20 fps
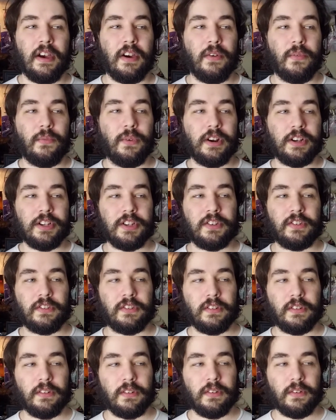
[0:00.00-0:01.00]

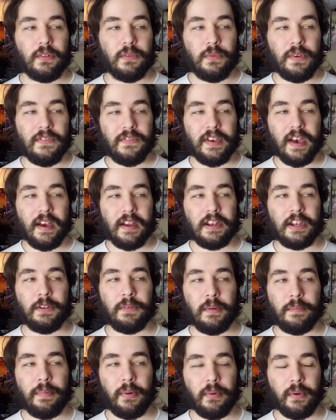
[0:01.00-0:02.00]
we've gotten to
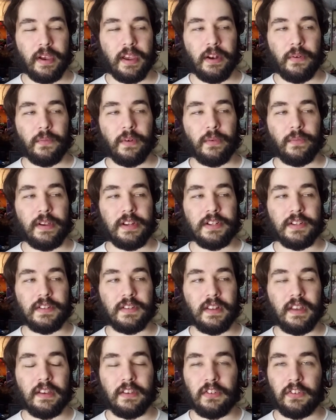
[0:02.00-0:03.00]
a point where we
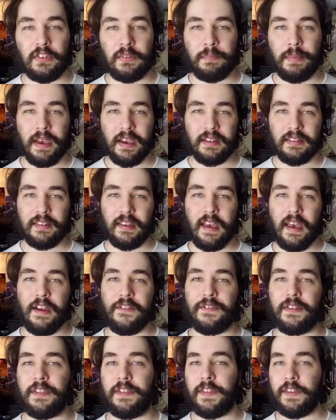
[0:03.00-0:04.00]
just expect
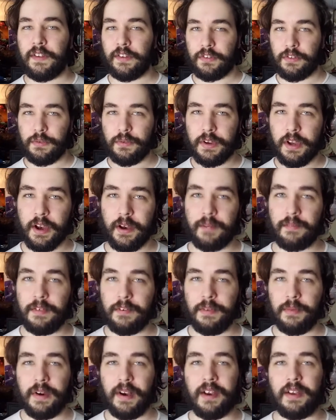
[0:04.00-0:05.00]
everything to come
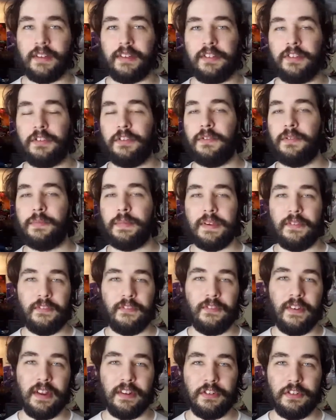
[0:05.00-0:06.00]
to us, to be
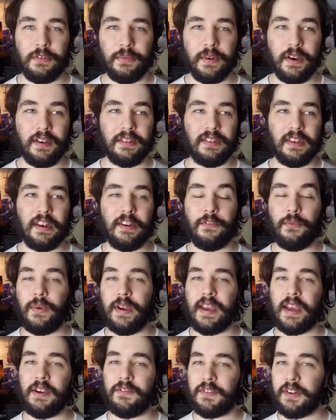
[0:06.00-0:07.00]
fed to us. And if
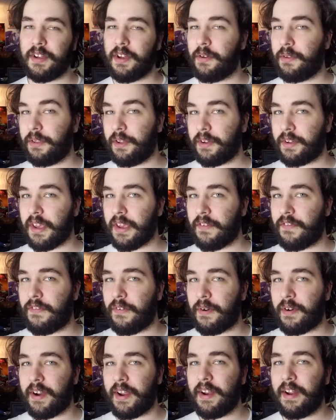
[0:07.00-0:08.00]
we have to go looking
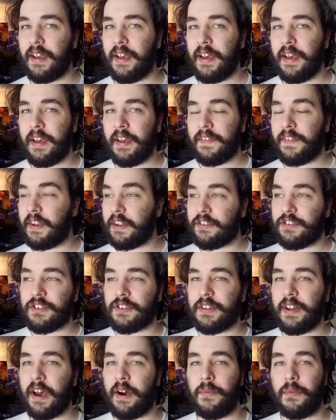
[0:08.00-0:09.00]
for it, then it's just
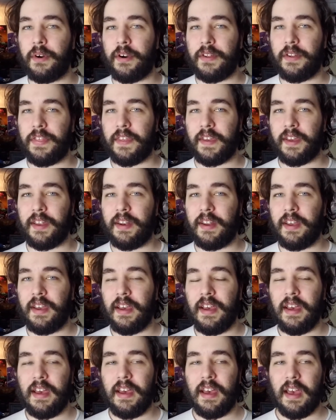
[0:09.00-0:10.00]
not worth it.
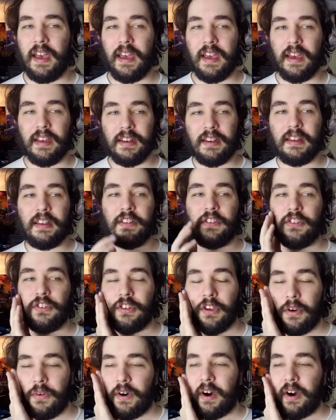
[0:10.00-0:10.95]
And it's so